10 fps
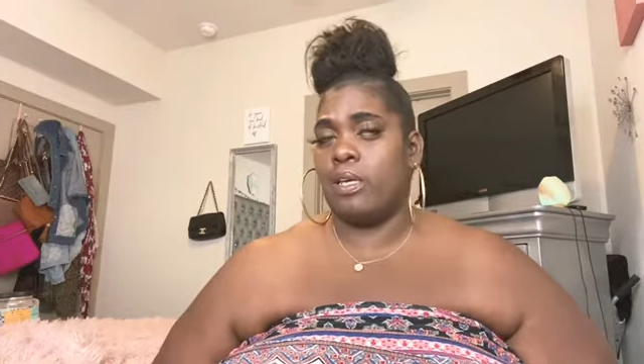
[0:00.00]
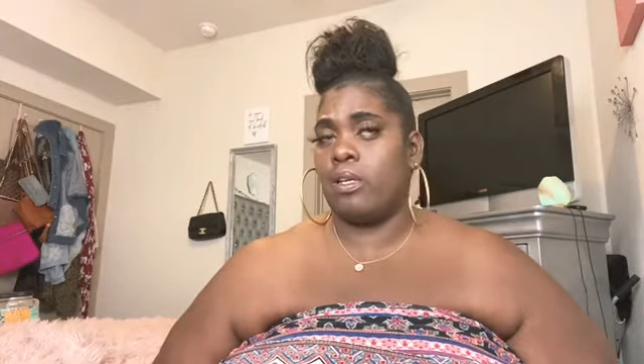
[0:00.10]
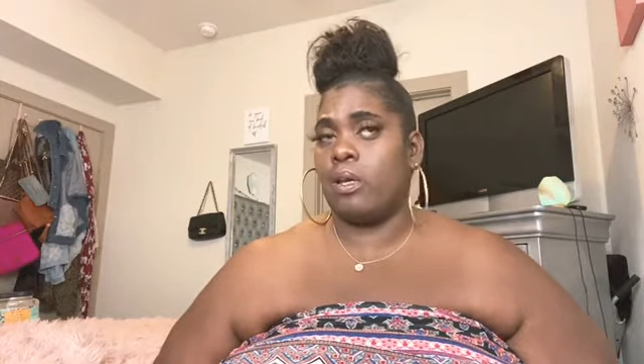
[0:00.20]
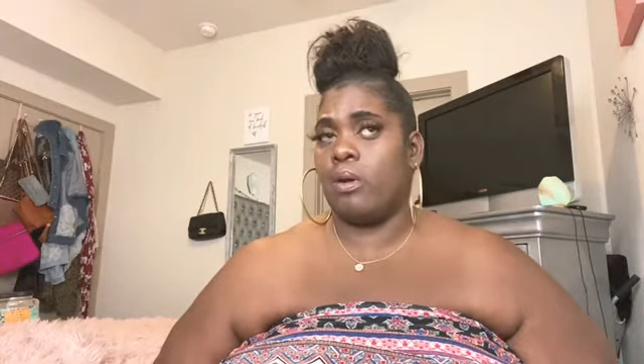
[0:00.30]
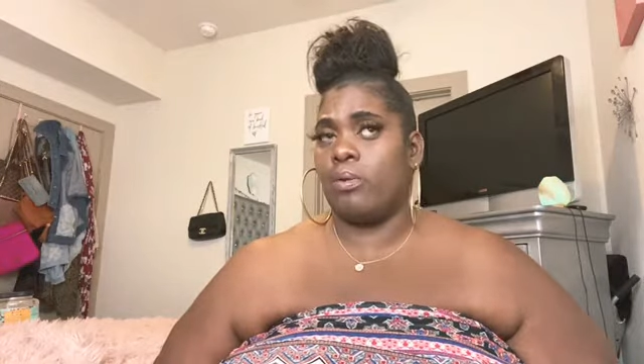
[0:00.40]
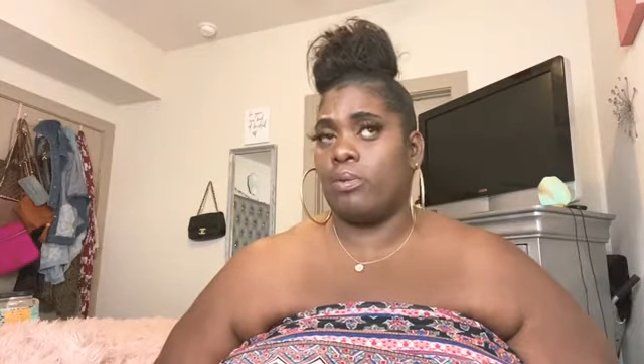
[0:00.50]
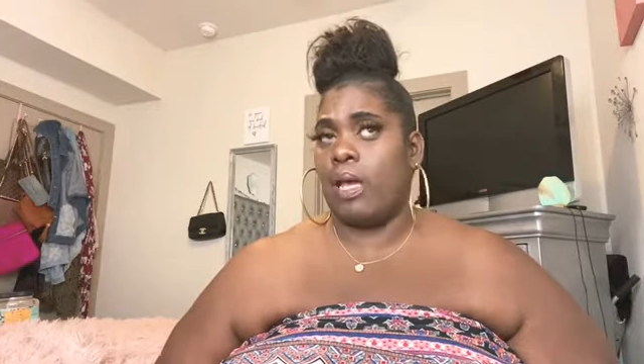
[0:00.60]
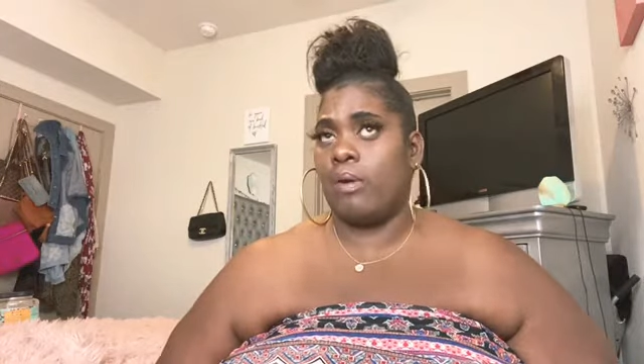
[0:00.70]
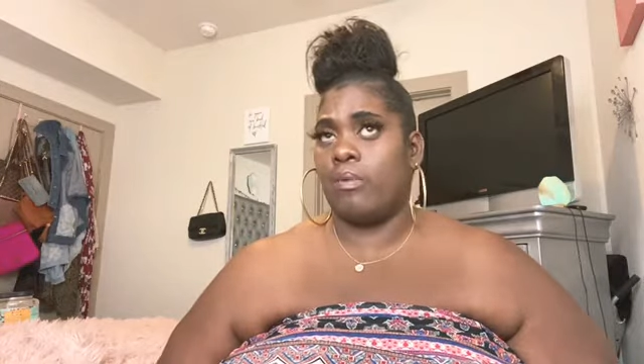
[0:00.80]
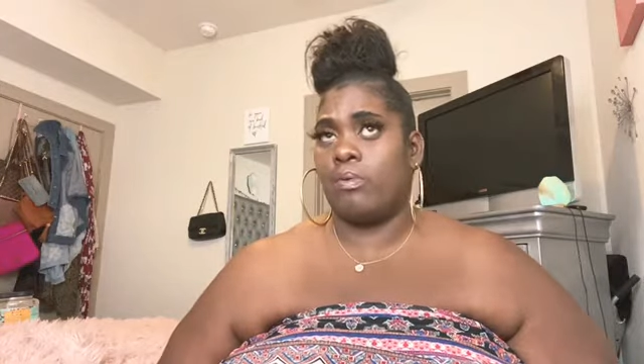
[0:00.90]
you know,
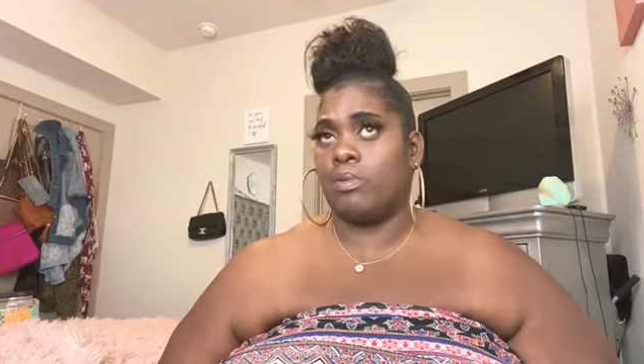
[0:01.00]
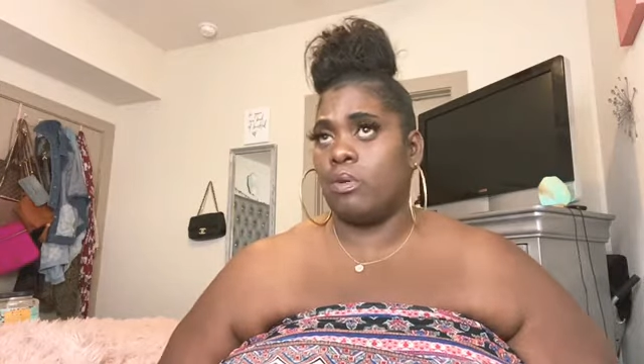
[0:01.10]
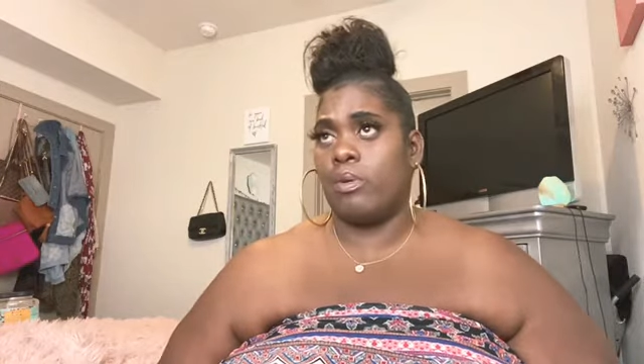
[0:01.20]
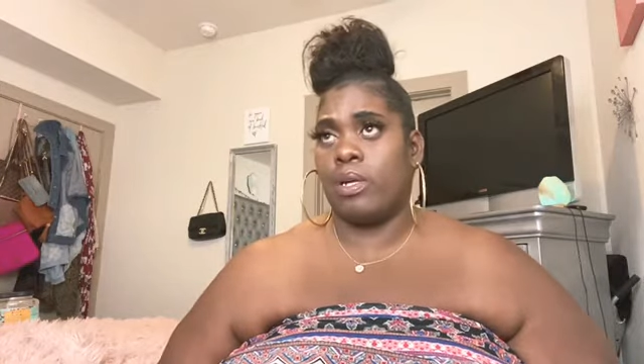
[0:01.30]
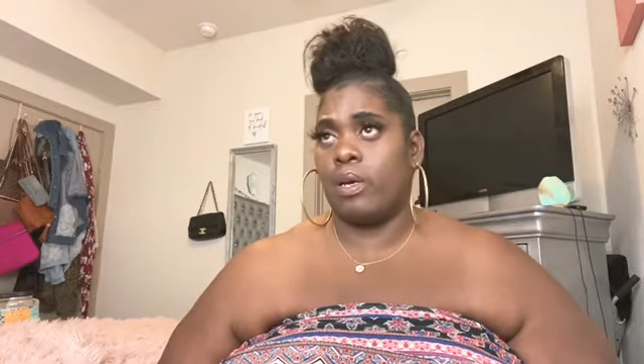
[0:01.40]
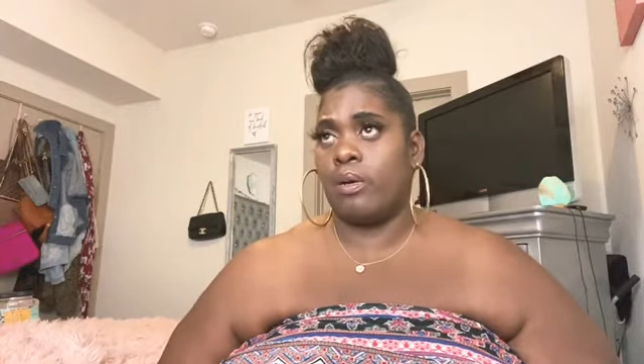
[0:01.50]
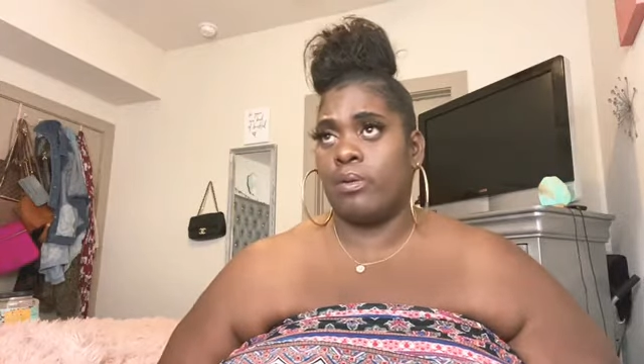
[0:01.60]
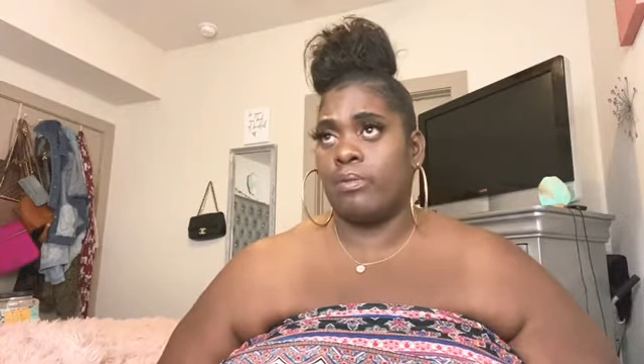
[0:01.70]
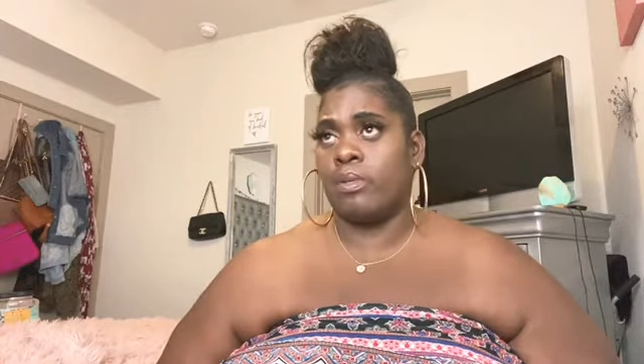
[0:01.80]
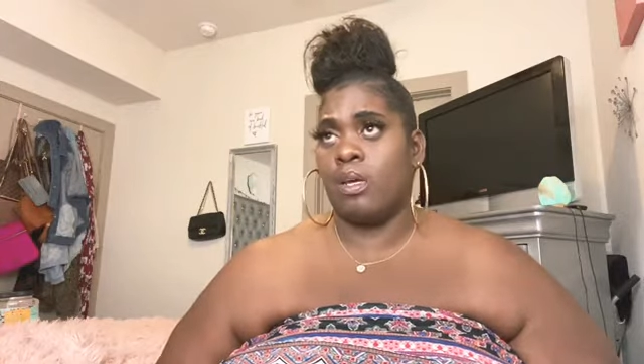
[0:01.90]
like, what was going
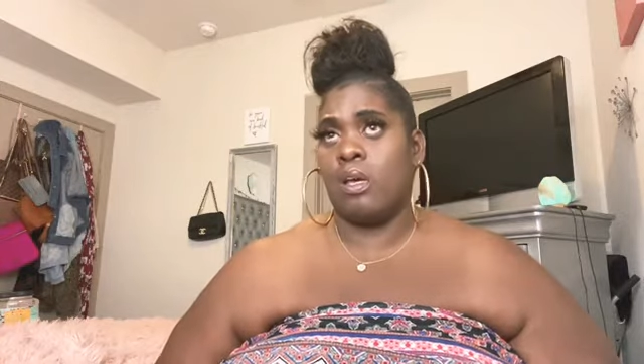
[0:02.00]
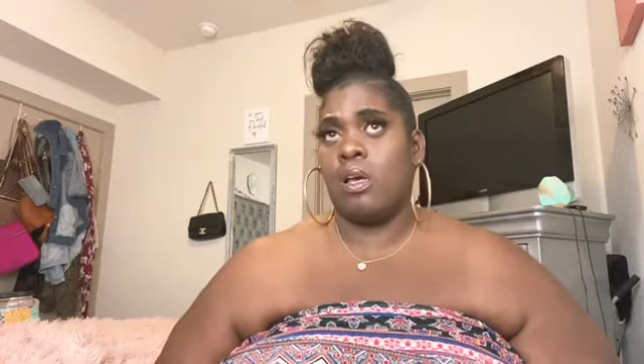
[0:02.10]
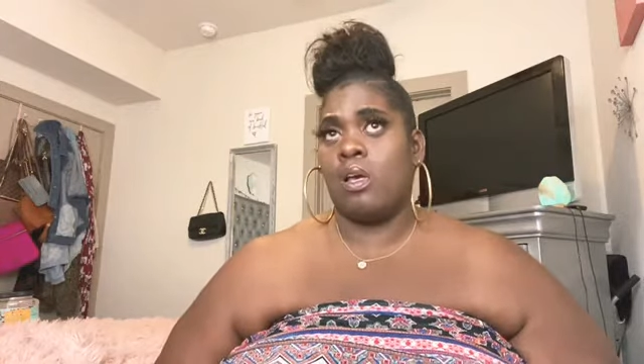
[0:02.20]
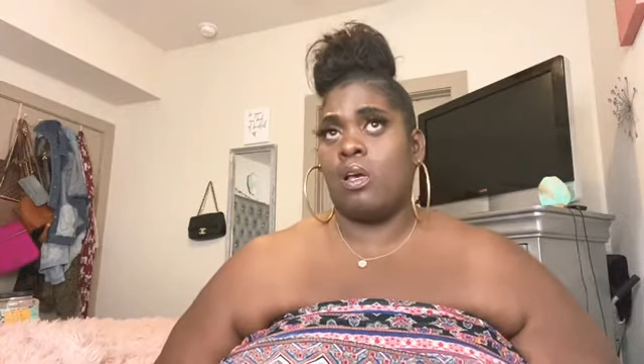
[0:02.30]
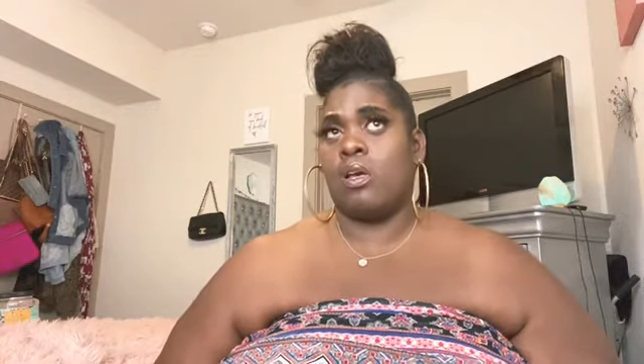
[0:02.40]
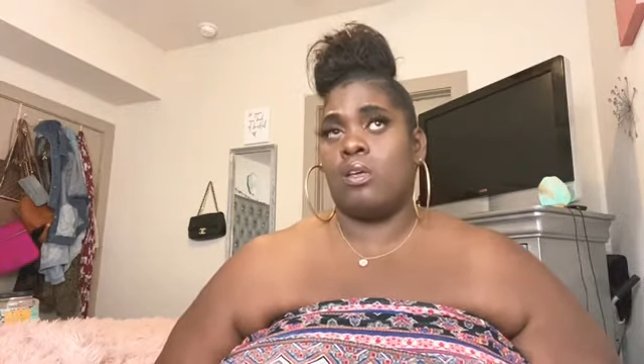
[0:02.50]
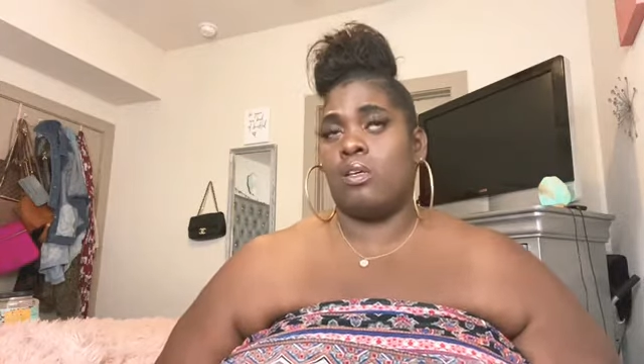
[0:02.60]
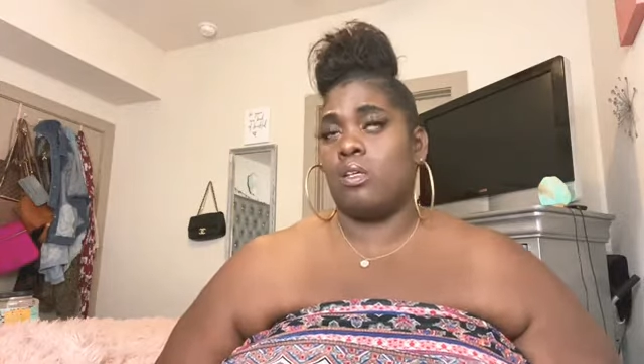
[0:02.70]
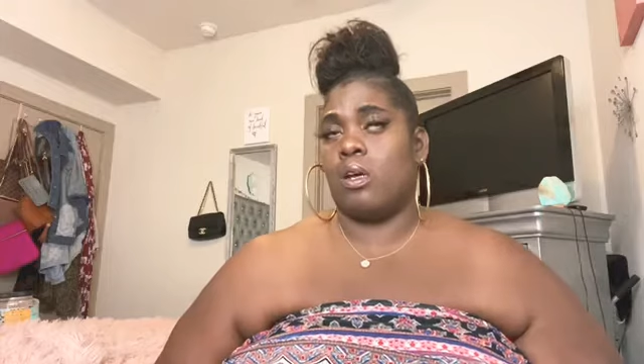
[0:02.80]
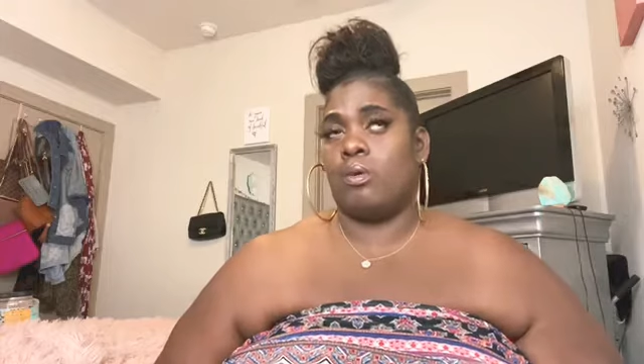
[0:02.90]
on,
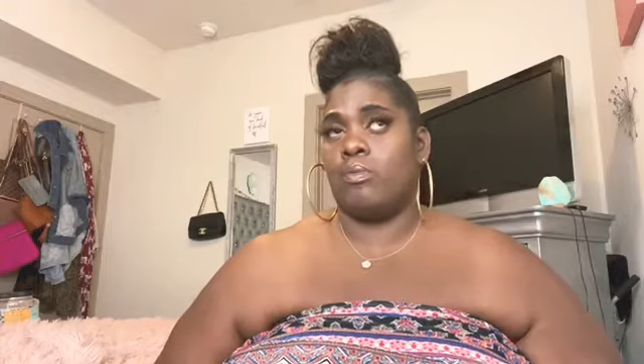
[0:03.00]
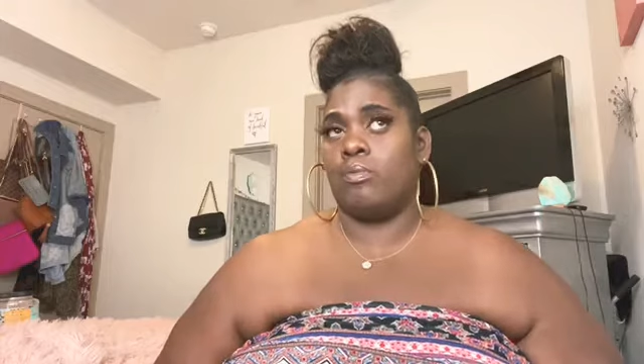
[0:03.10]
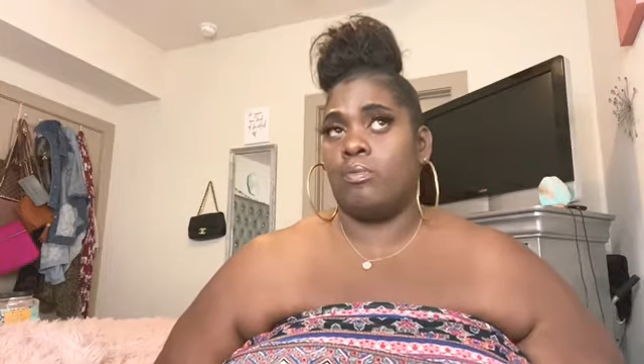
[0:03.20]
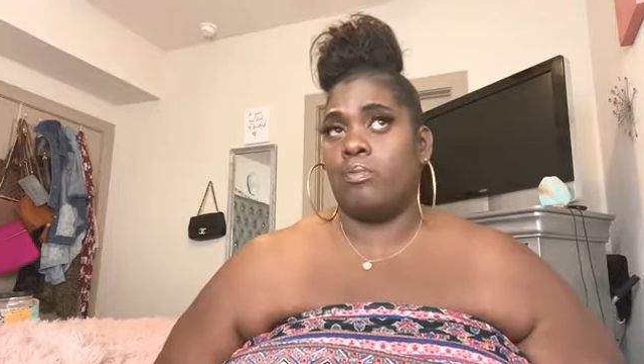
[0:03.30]
you know.